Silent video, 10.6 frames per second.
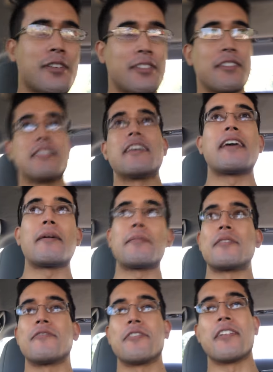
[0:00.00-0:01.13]
the rest of the day I'm
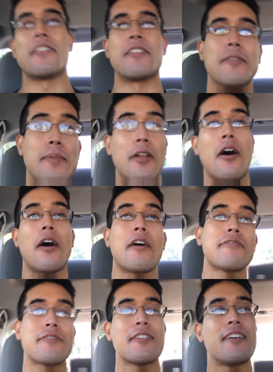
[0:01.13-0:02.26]
going to feel a little bit off.